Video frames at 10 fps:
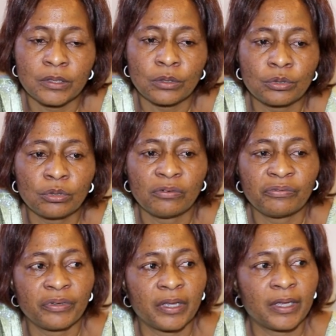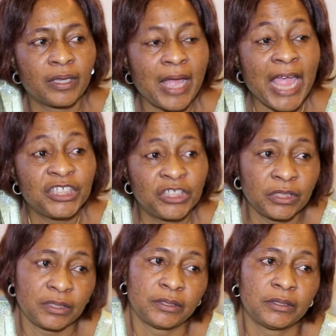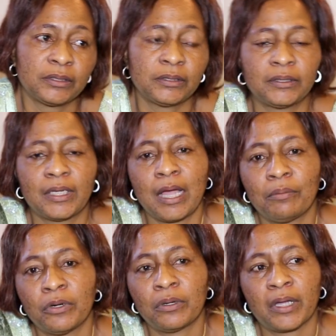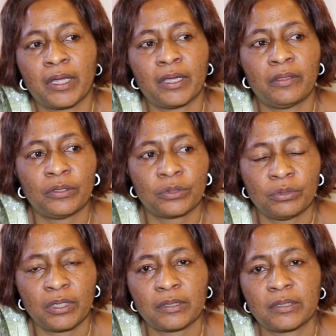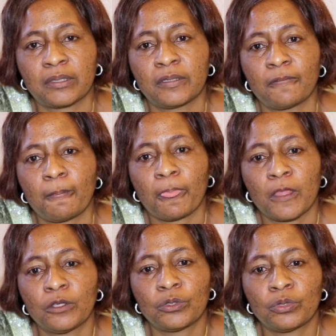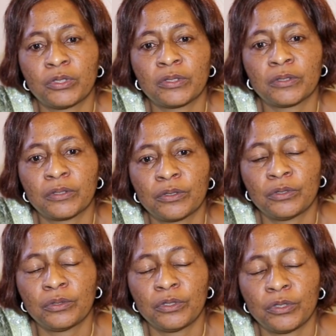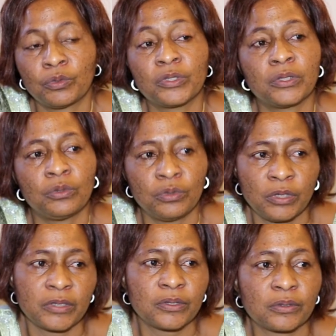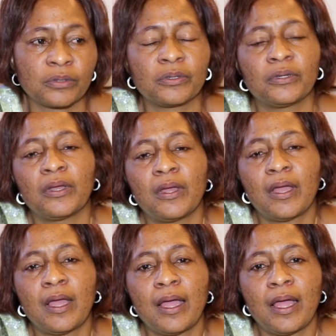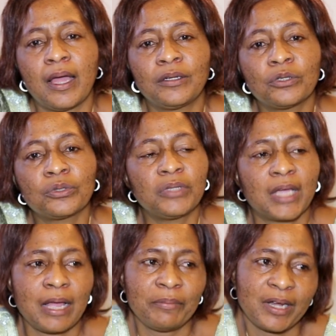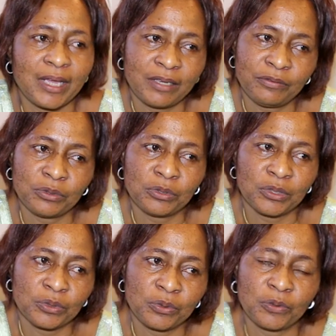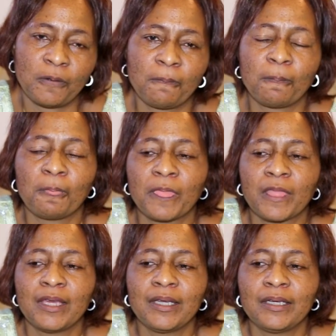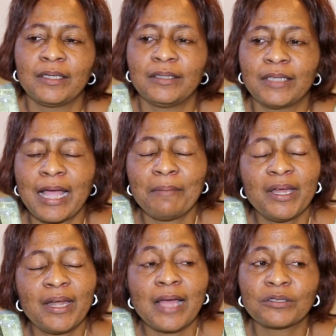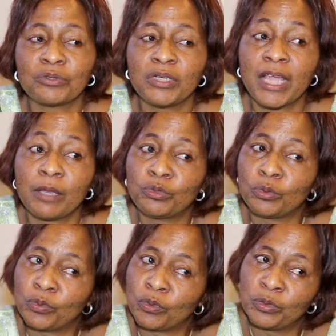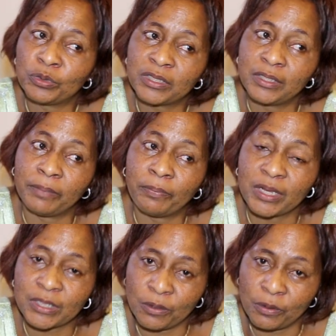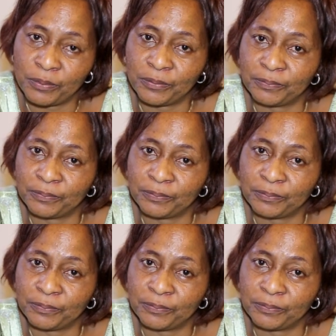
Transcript: sort of hygiene among the students. So it was a good gesture. And also the camera given to the school. The camera has really helped to promote the press club.